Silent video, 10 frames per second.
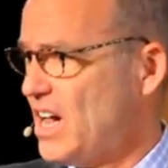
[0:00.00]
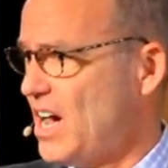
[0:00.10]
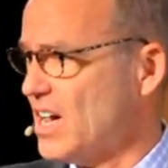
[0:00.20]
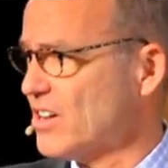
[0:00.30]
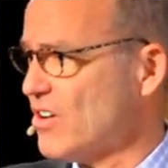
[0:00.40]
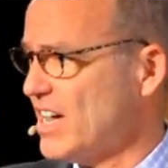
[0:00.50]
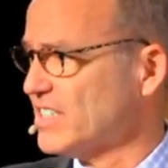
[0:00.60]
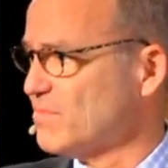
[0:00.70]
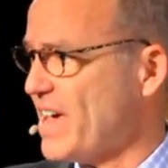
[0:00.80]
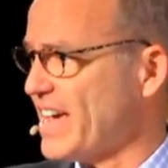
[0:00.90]

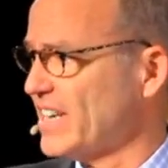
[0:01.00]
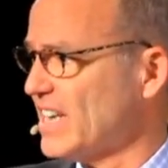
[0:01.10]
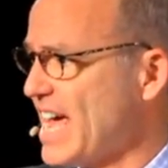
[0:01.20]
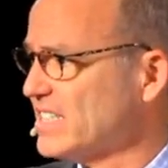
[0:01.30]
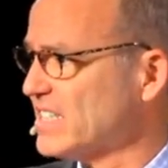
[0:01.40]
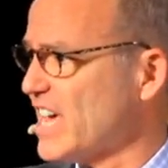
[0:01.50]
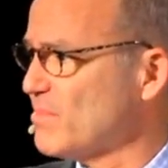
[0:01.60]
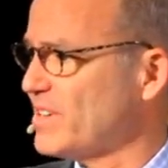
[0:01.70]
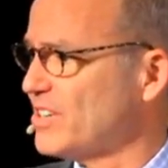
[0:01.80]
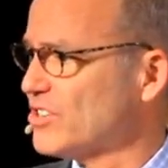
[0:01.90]
across the banking
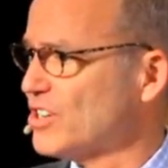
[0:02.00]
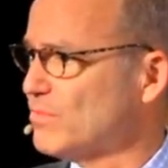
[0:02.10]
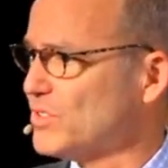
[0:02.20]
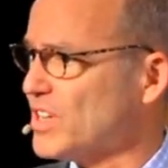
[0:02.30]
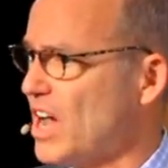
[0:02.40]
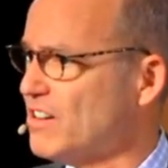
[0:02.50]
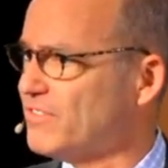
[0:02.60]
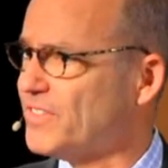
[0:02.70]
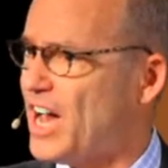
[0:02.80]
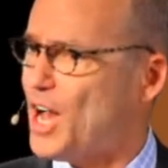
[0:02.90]
landscape in terms of